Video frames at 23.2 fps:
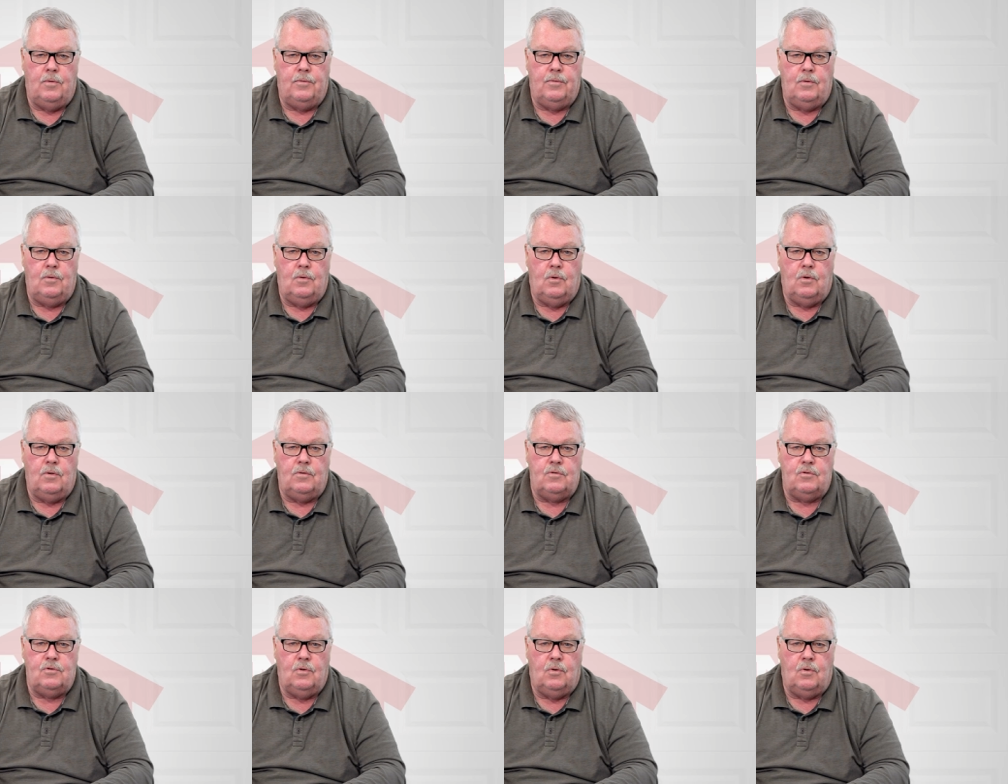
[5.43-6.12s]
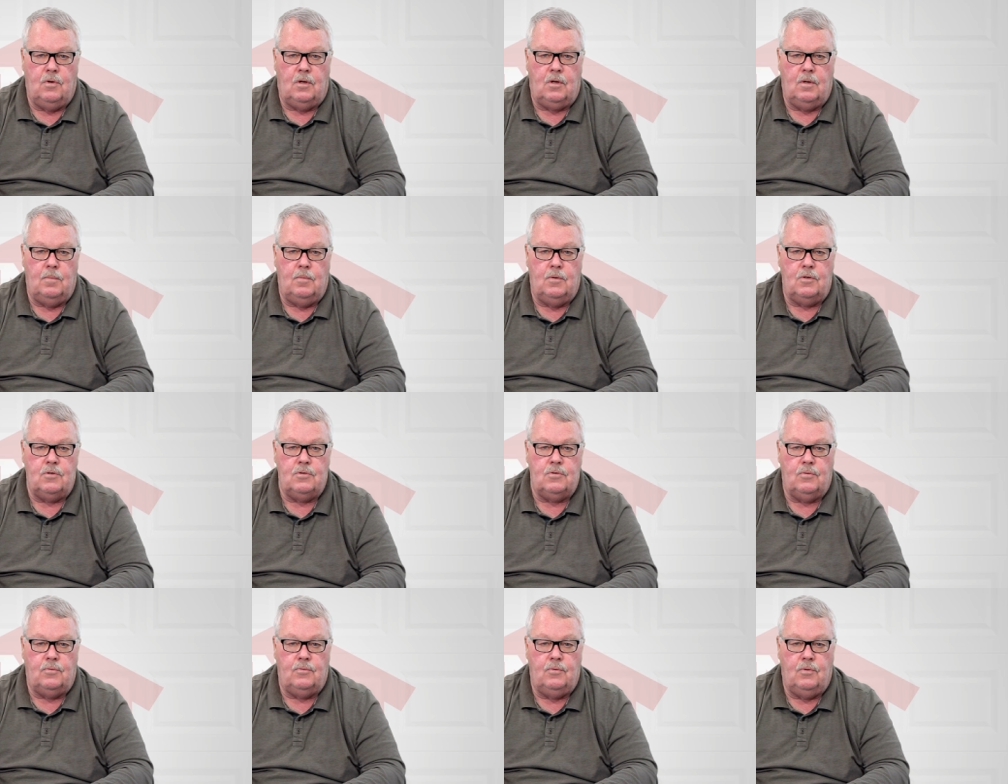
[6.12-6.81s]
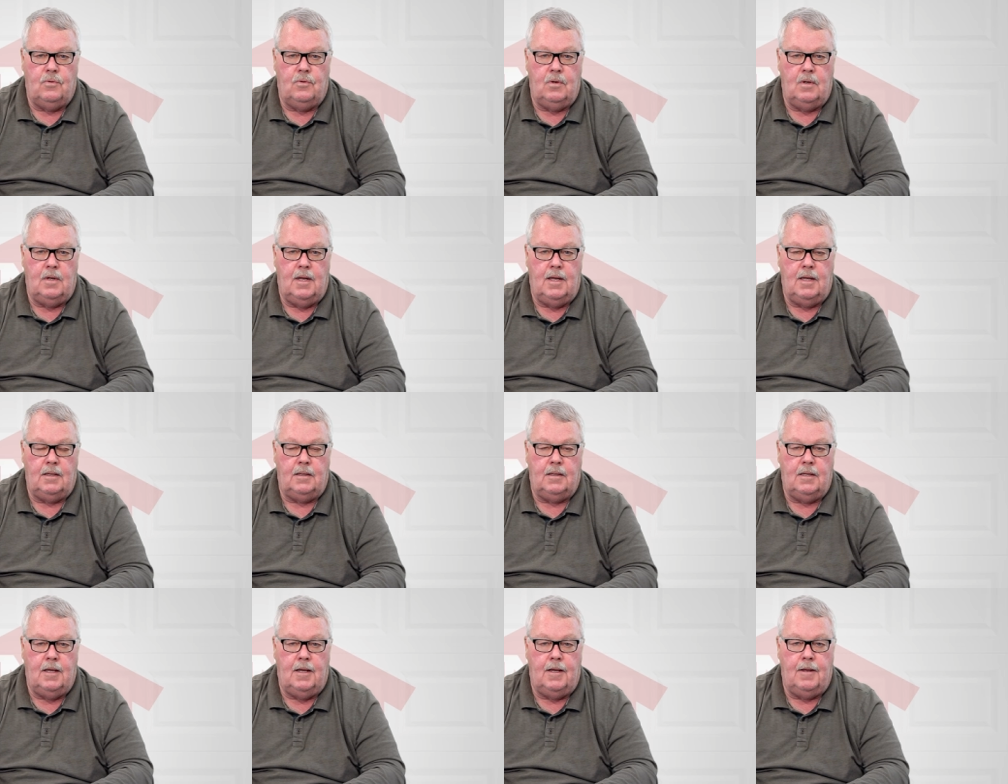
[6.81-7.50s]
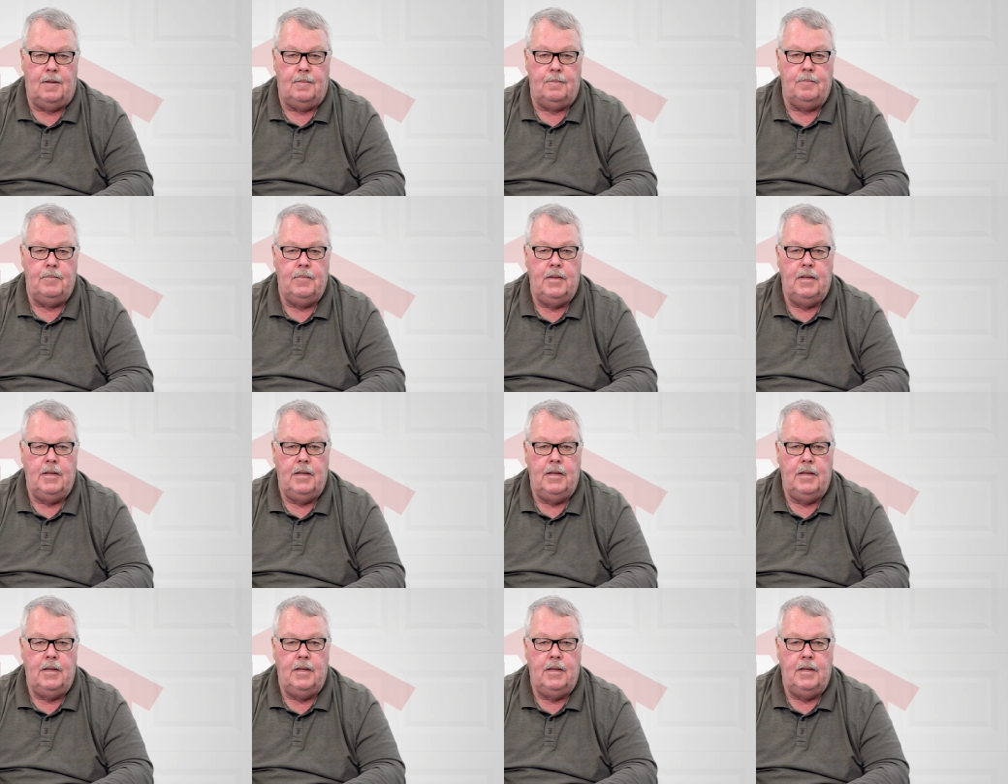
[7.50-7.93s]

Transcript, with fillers: with the North Shore Commercial Door.com.